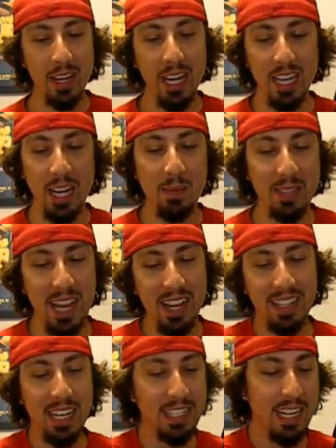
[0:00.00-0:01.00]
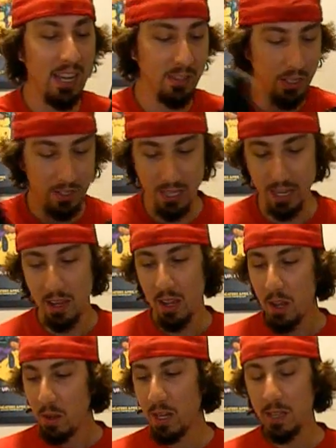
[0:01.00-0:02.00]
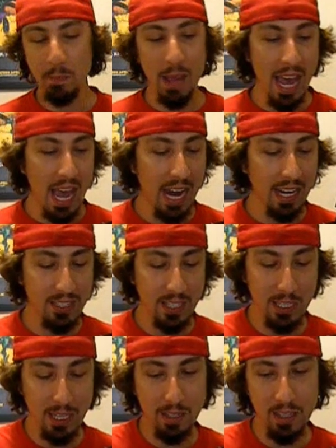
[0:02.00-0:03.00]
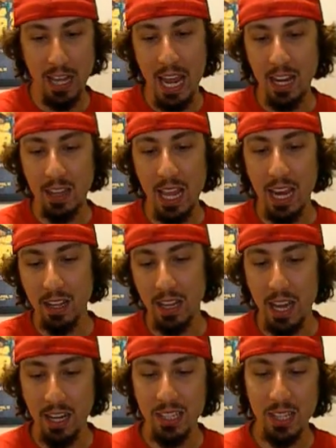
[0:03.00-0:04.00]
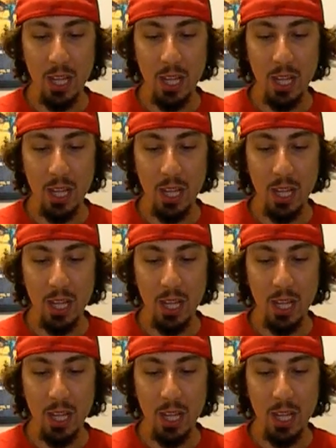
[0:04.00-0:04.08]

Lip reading: The lady comes out, takes it out, starts like in the bag, and she's like, clang, clang, clang.